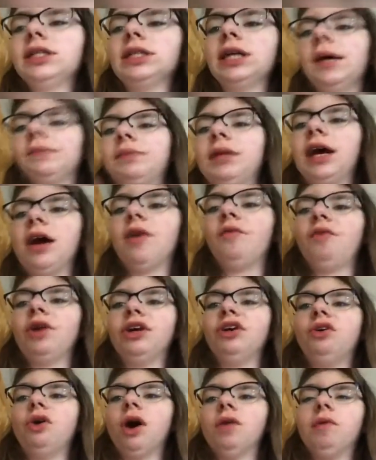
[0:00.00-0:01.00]
isn't up there of
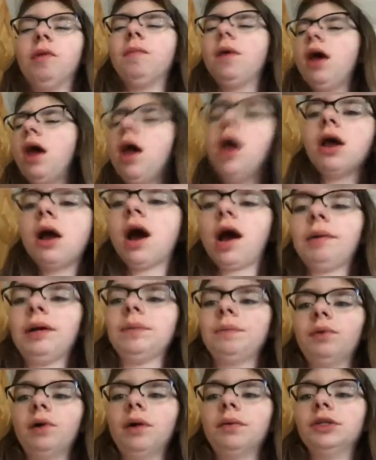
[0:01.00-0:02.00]
what you call them,
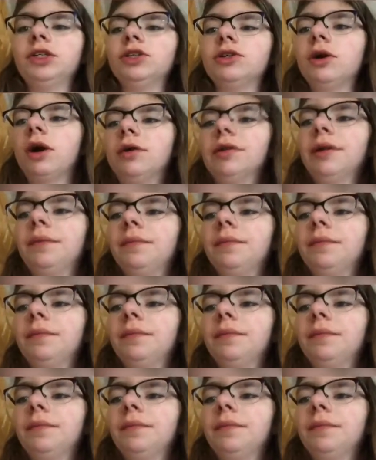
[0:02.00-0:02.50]
comment below what you call